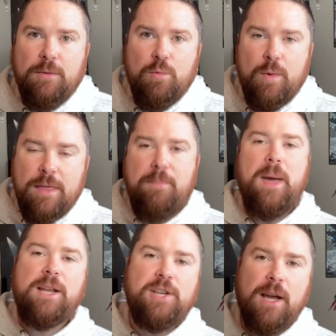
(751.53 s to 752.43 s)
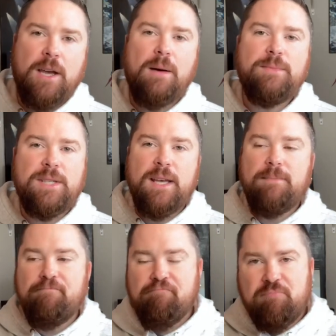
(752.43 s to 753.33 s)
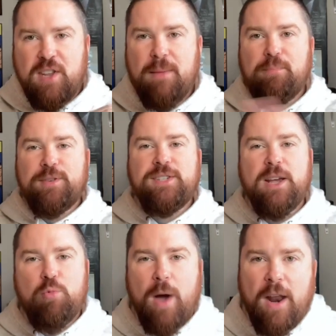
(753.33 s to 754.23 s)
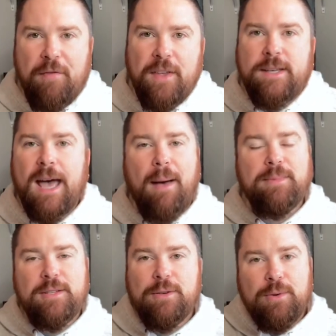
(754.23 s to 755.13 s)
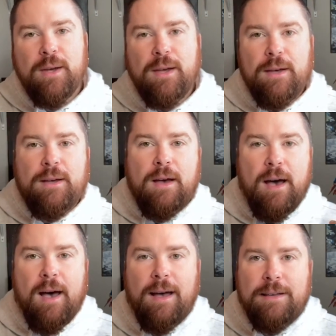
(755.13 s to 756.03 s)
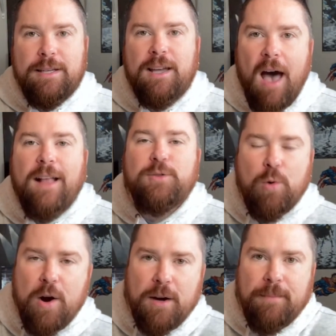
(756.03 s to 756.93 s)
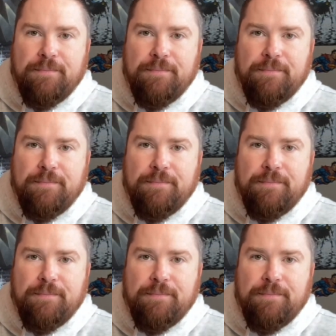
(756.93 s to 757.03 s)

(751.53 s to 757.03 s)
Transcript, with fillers: When the paycheck comes in, 10% right off the top to, uh, to God's work,